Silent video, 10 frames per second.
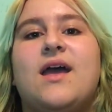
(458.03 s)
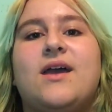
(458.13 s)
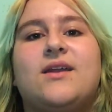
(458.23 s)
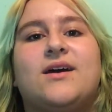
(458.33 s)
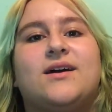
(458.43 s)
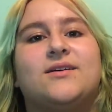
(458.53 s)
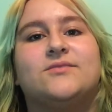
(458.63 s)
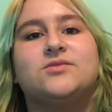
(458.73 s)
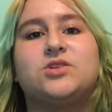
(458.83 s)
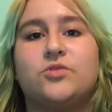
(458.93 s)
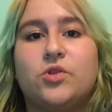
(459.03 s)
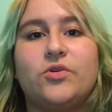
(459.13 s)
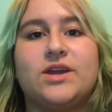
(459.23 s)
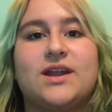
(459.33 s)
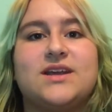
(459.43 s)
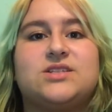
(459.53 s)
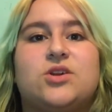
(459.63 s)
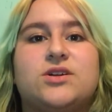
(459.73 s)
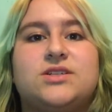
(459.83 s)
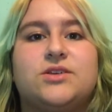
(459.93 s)
And so Lori and I
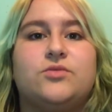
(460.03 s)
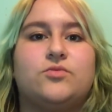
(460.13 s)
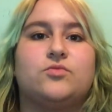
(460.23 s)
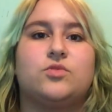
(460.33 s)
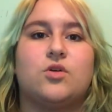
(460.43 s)
start to